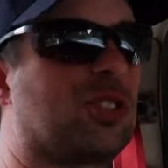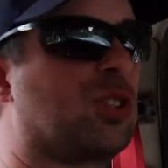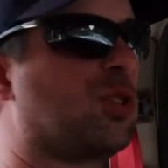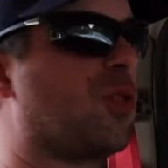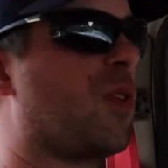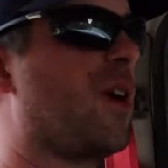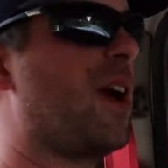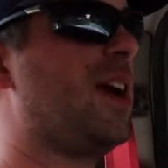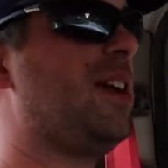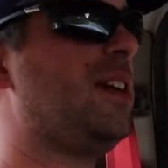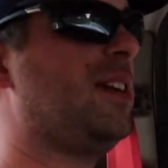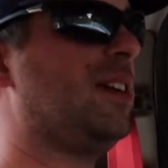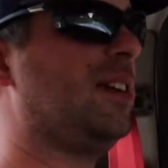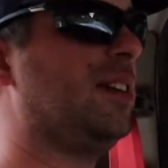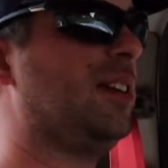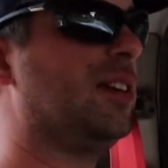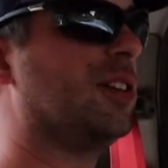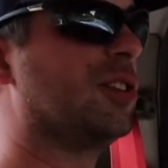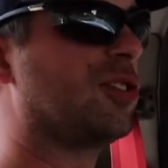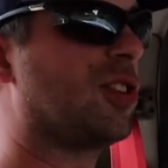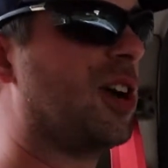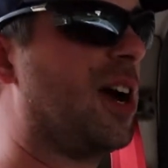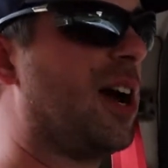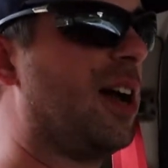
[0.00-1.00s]
great in
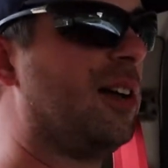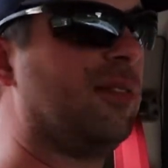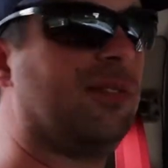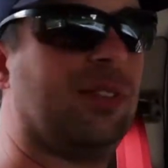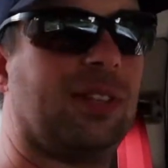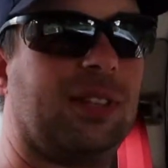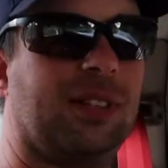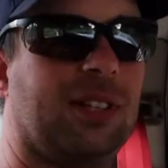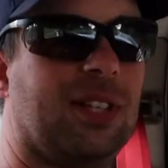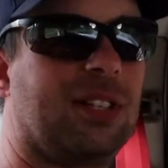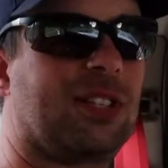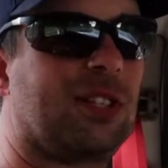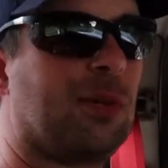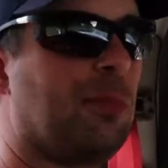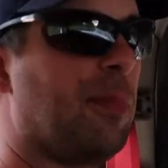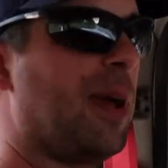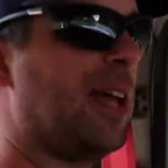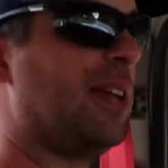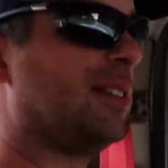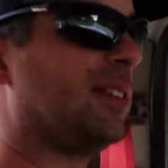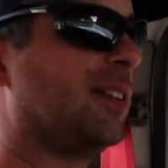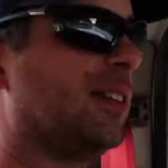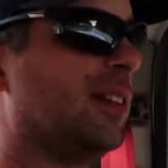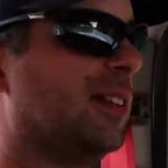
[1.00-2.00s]
here driving. It's
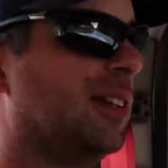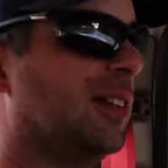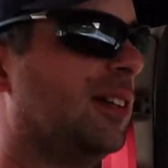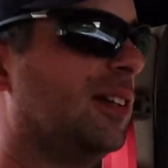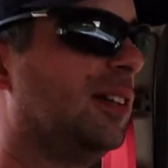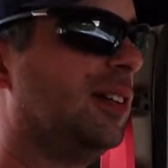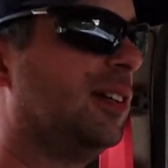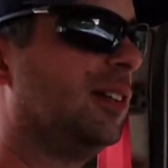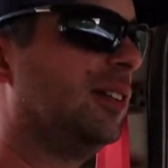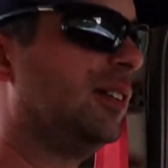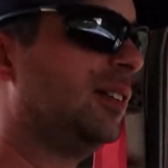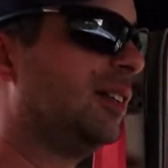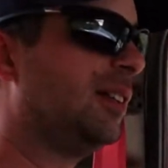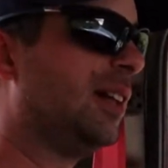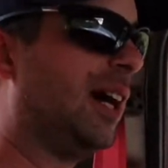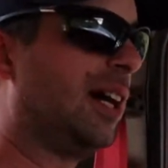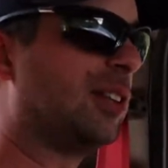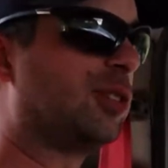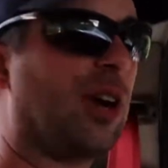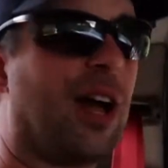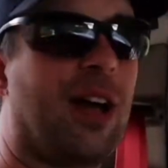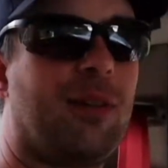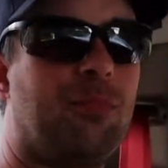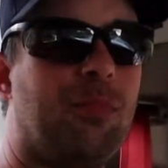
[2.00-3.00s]
amazing. I
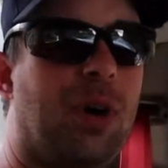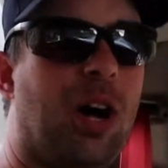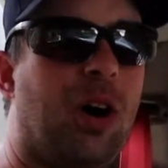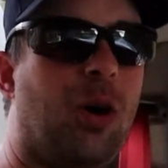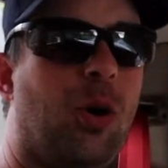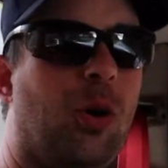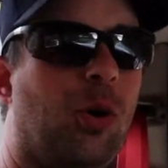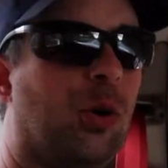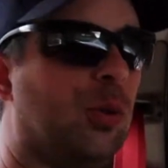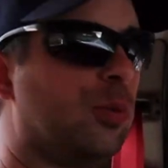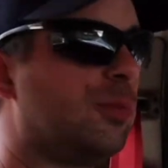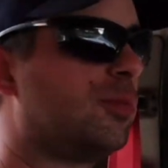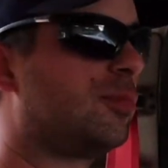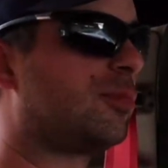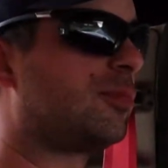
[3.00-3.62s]
drive my old